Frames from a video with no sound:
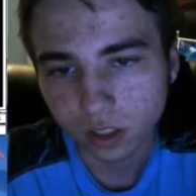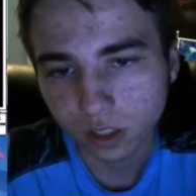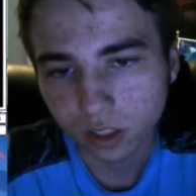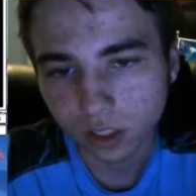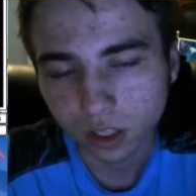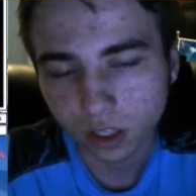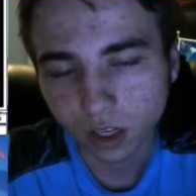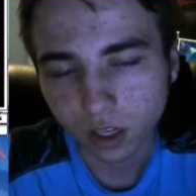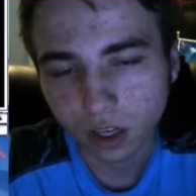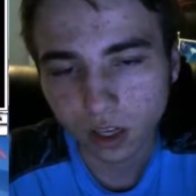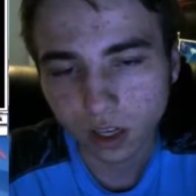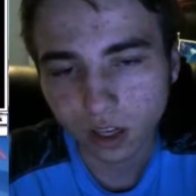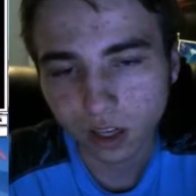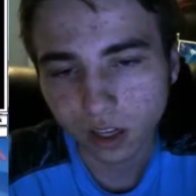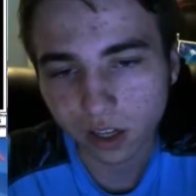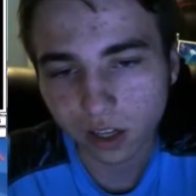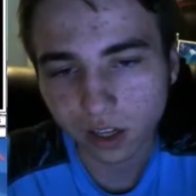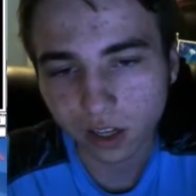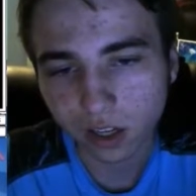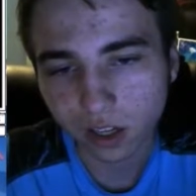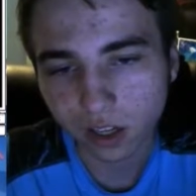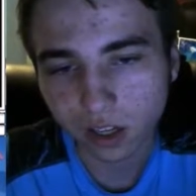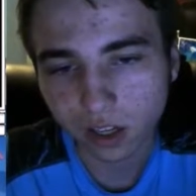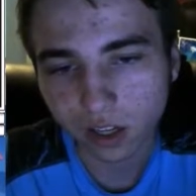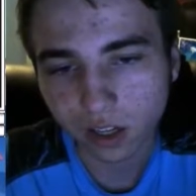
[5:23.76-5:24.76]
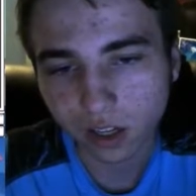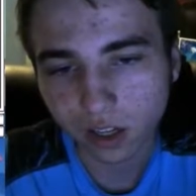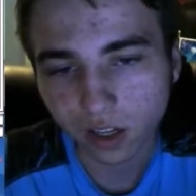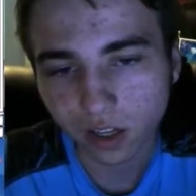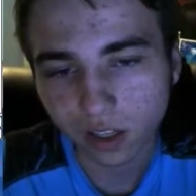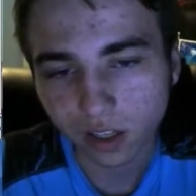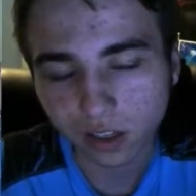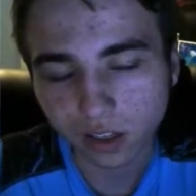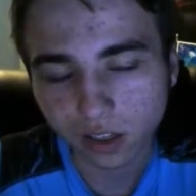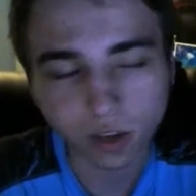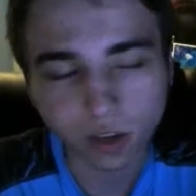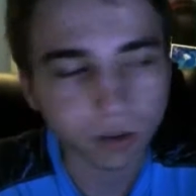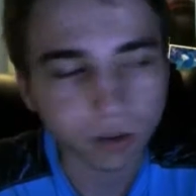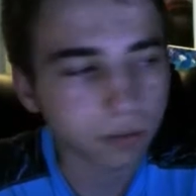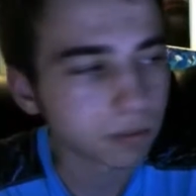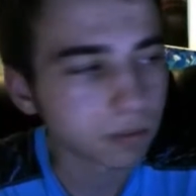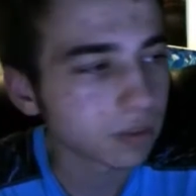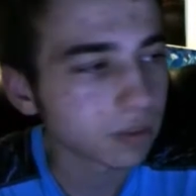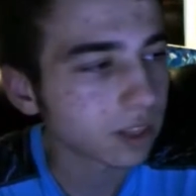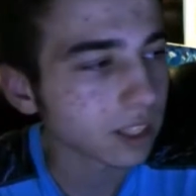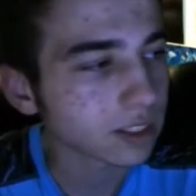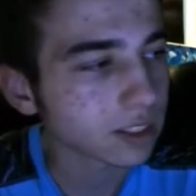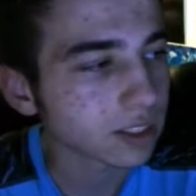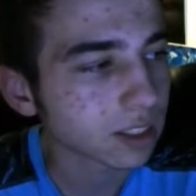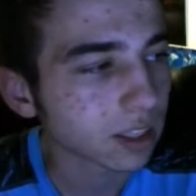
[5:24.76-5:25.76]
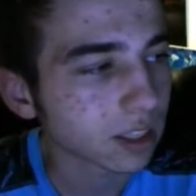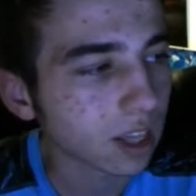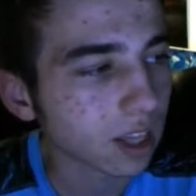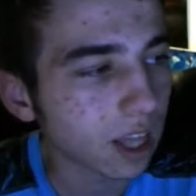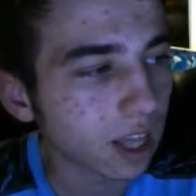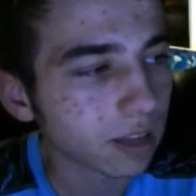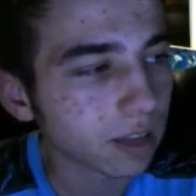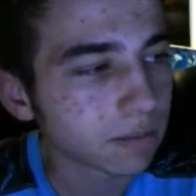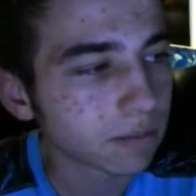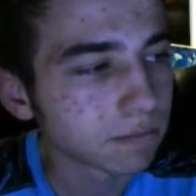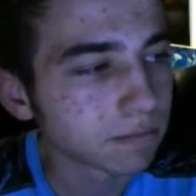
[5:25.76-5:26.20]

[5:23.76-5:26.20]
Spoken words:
no, that's a lie.